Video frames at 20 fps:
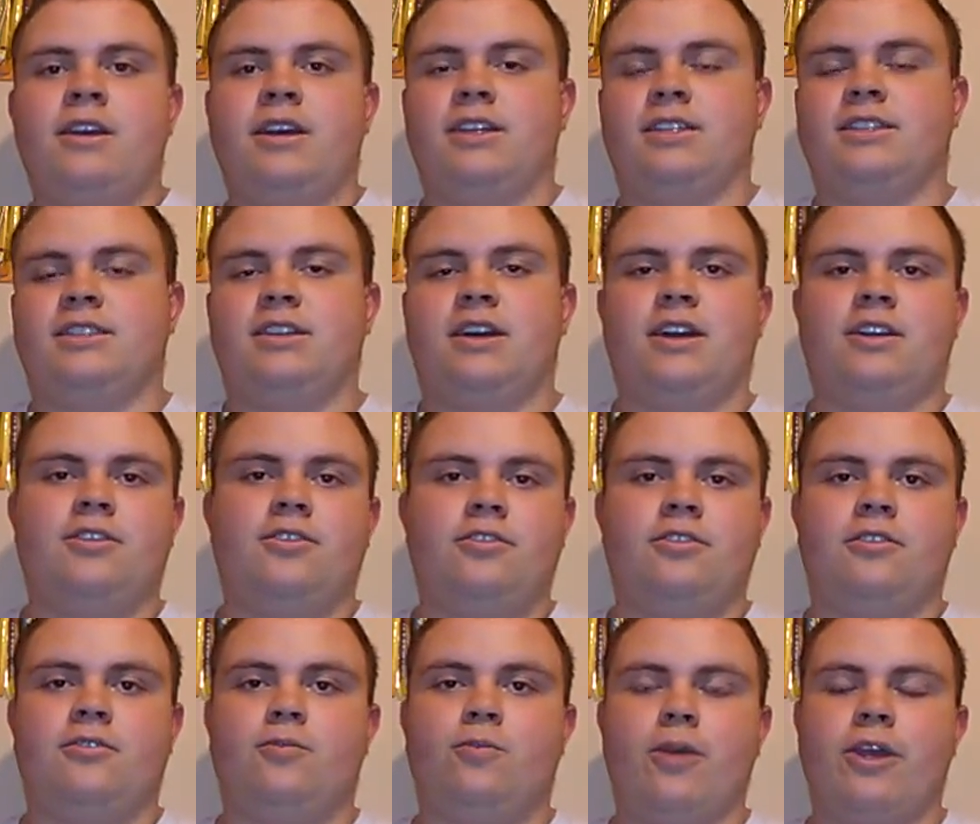It's not going
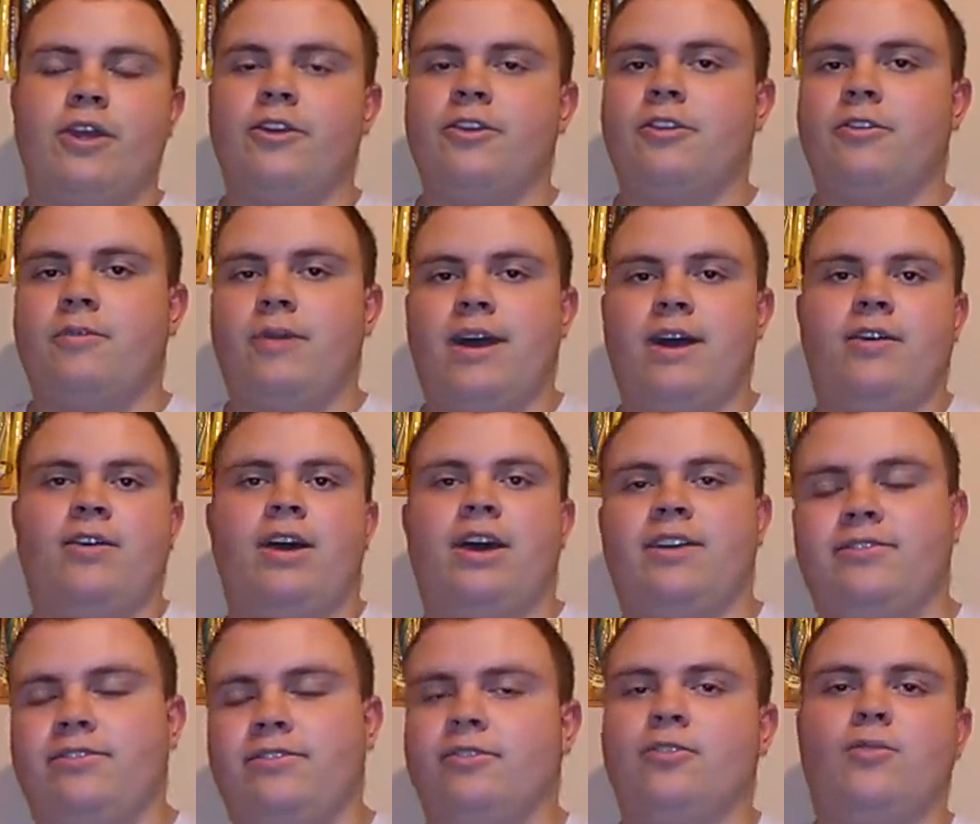to wear you out
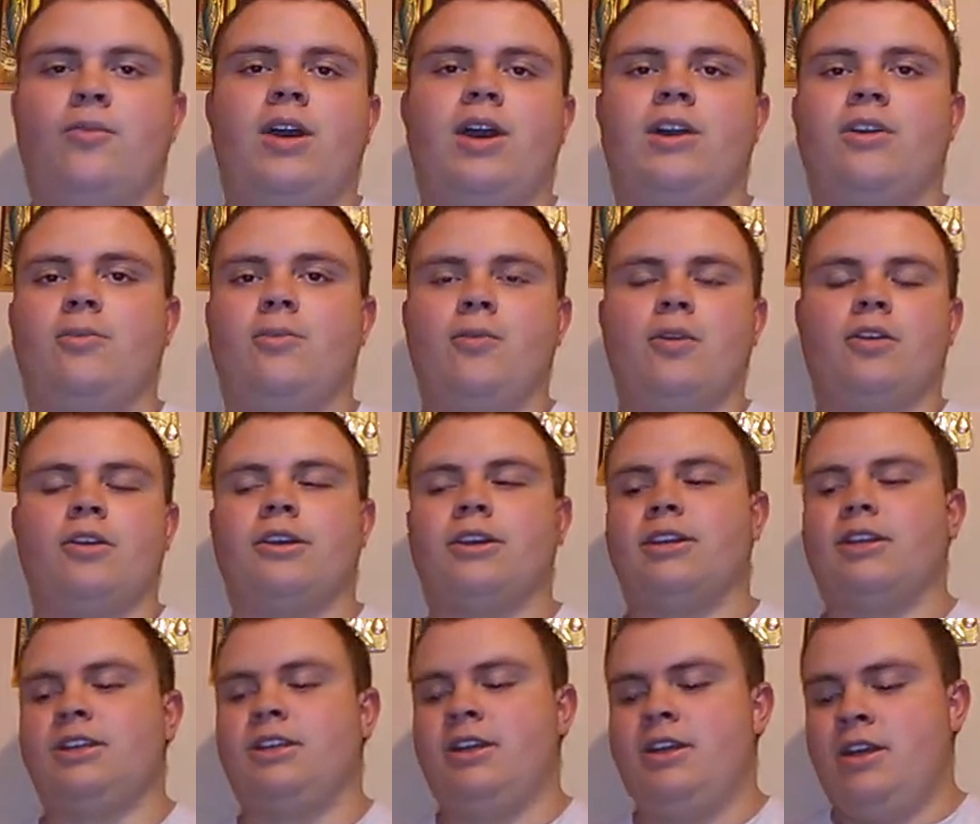after a while
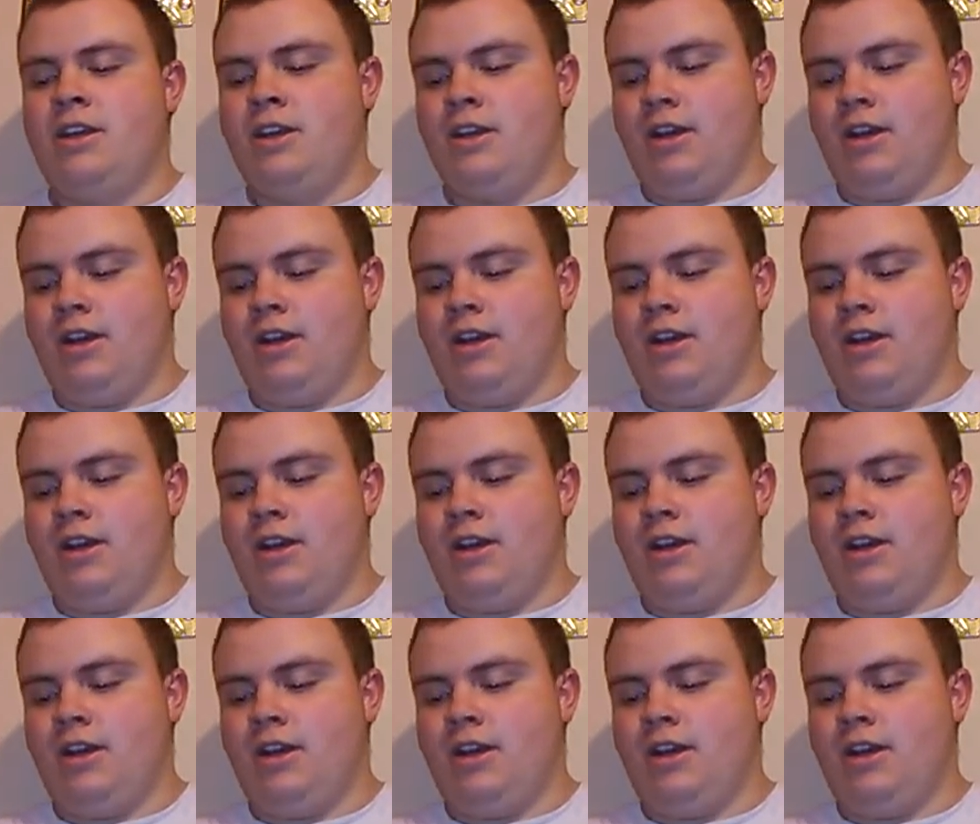working it.